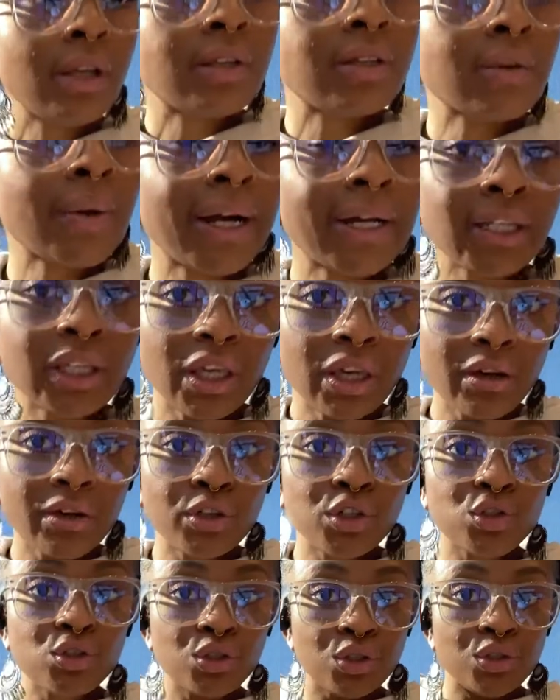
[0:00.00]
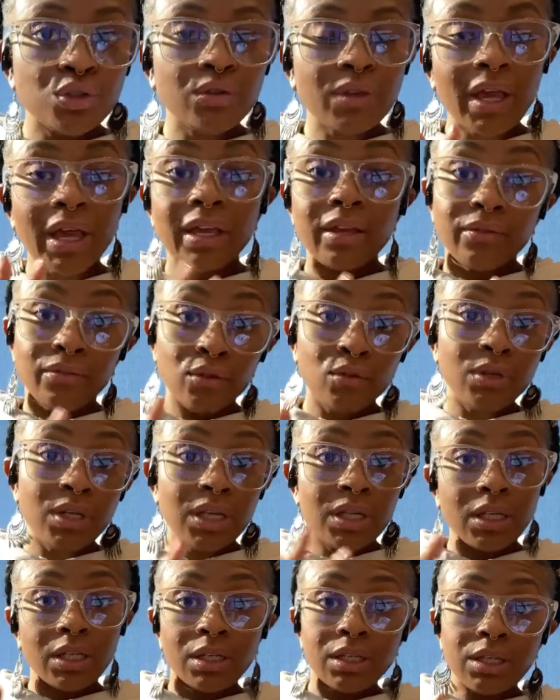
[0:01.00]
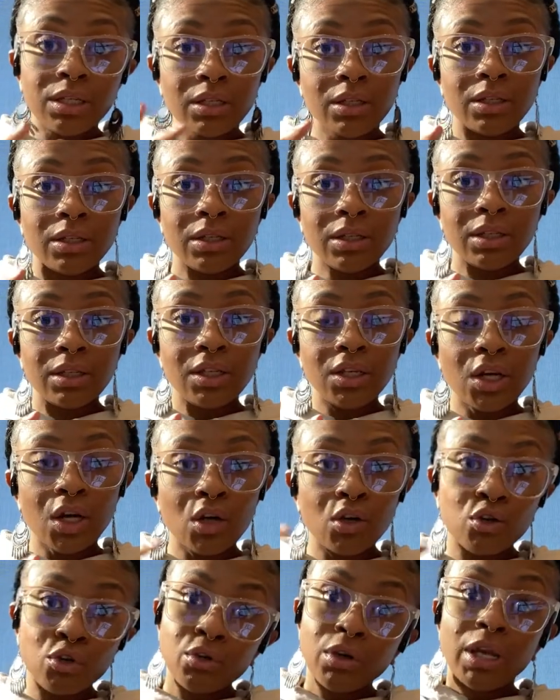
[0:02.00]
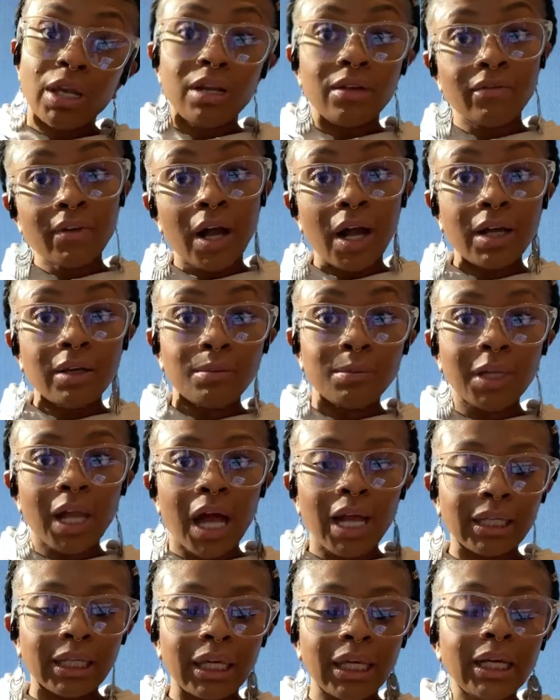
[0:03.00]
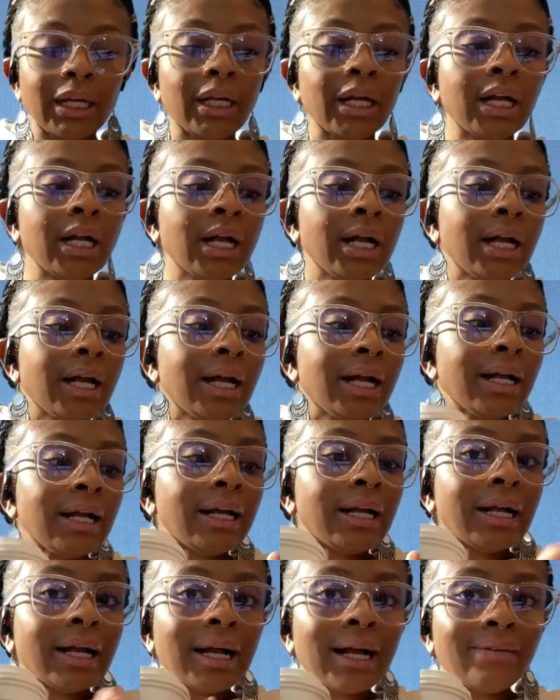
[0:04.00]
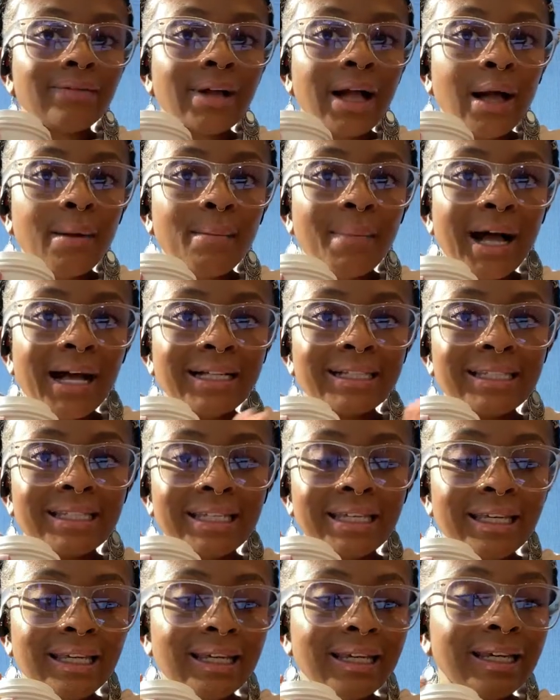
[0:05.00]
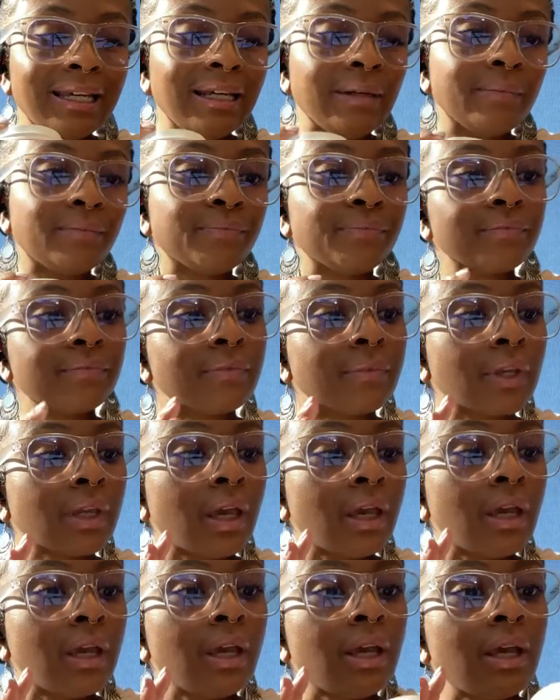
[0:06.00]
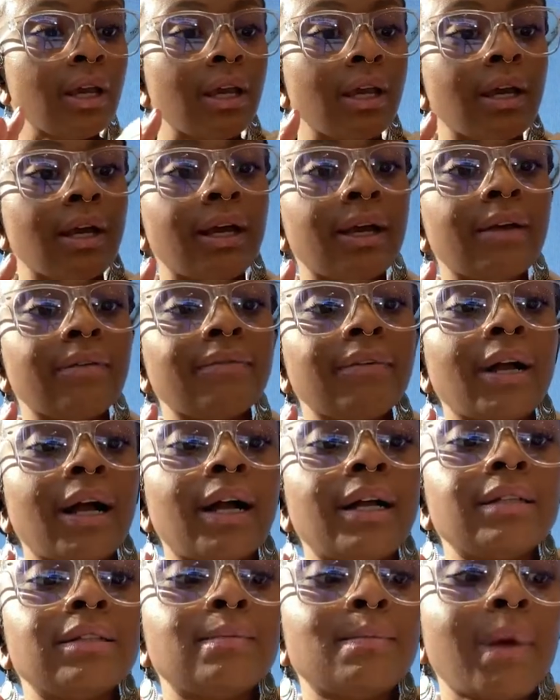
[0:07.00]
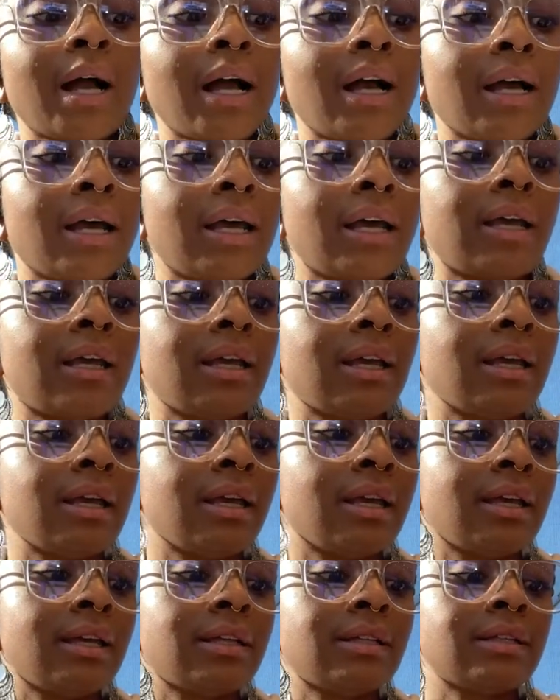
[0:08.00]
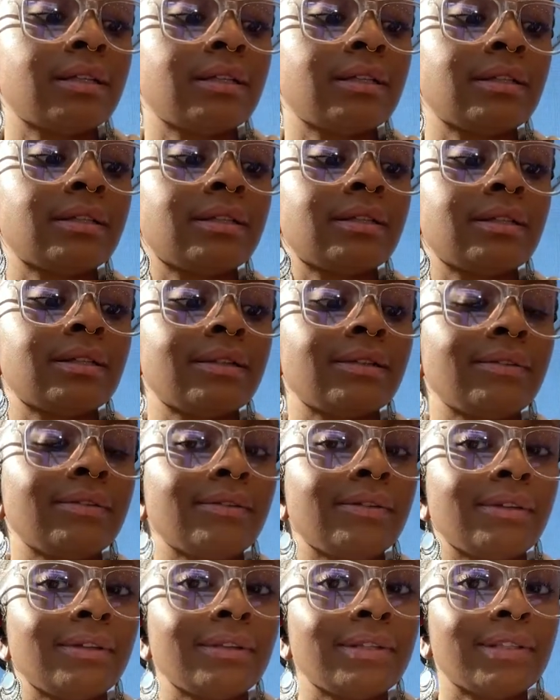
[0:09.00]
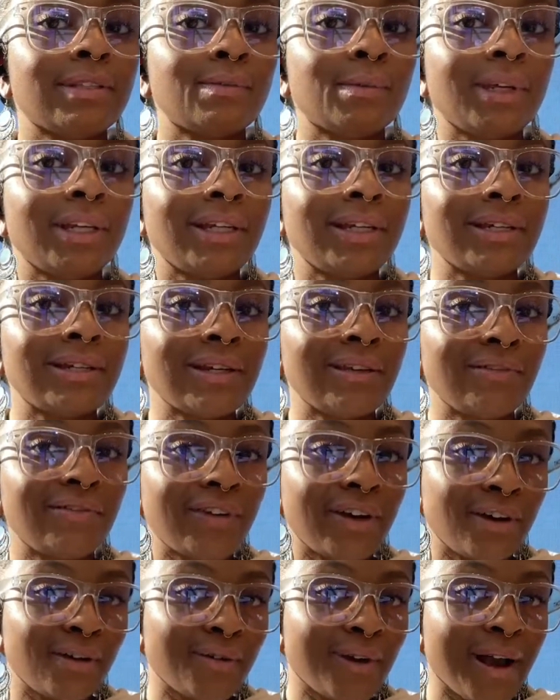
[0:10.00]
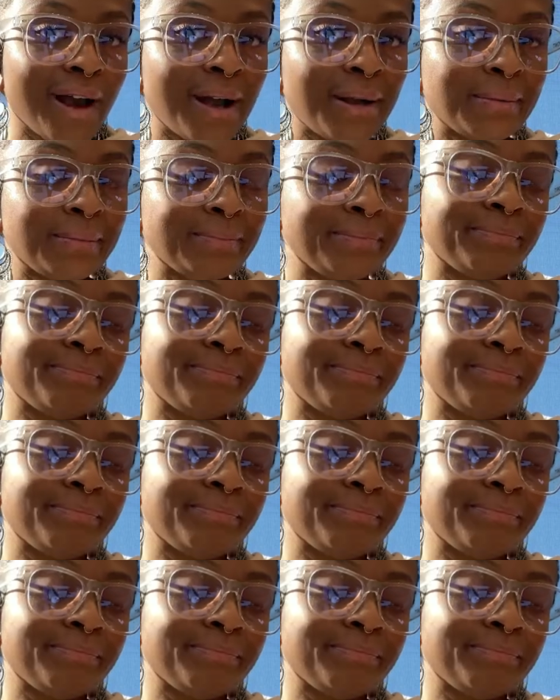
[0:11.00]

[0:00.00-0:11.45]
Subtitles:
So I encourage you to do that if you need a, you know, creative unblocking. I've got my tea. I have gotten my spinach and feta wrap.